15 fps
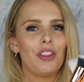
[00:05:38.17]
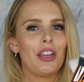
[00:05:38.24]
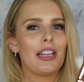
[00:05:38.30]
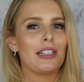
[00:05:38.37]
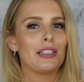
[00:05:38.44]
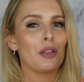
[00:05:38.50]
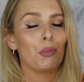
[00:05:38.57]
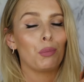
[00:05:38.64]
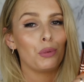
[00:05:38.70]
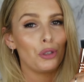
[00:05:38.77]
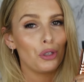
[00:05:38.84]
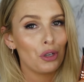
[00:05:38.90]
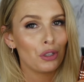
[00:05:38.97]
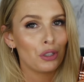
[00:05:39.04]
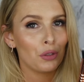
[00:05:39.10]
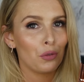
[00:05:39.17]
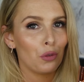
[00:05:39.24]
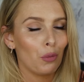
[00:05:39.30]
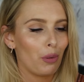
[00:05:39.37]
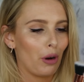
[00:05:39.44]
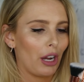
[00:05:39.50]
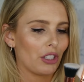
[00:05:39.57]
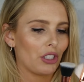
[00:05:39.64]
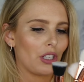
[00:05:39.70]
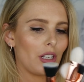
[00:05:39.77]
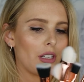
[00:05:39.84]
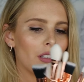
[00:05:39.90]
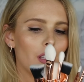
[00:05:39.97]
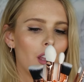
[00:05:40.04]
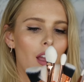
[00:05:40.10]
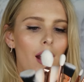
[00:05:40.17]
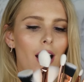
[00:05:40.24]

these beautiful brushes.